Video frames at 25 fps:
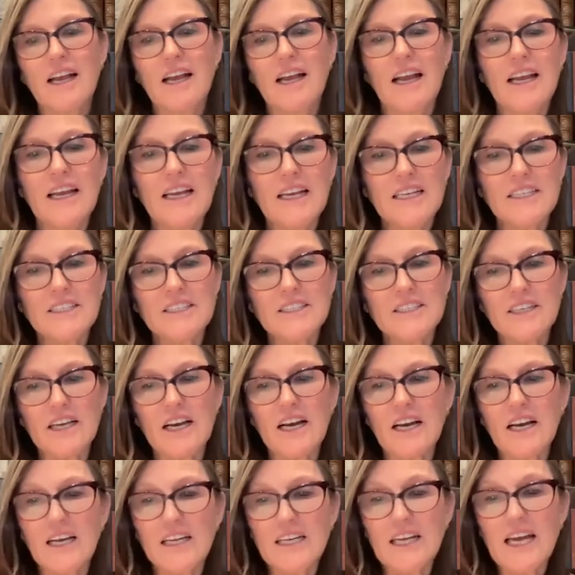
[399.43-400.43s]
and
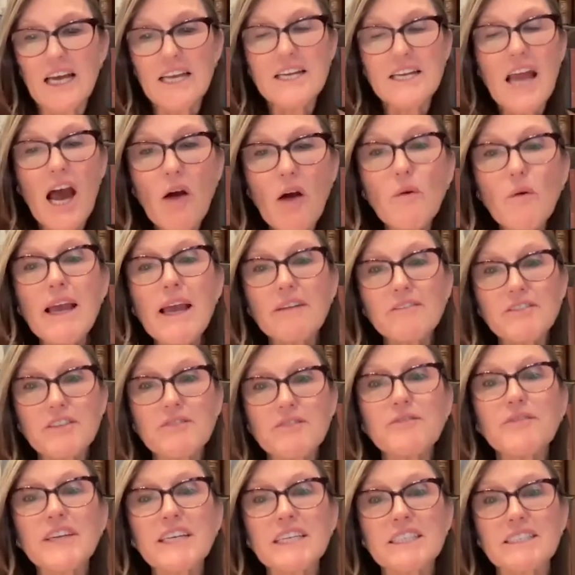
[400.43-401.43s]
now we have to
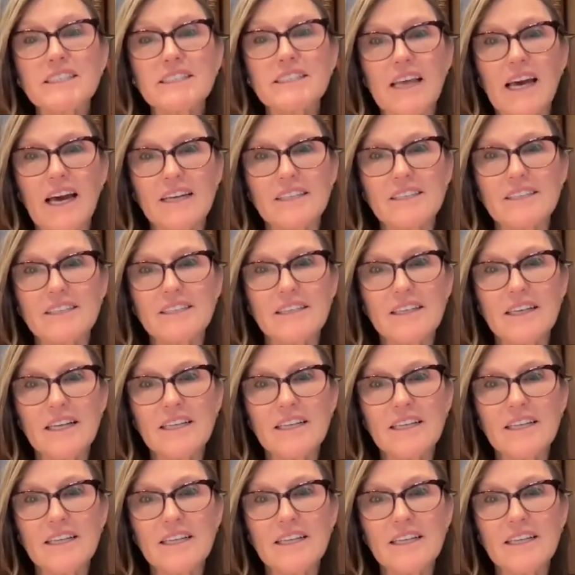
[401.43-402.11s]
fix that,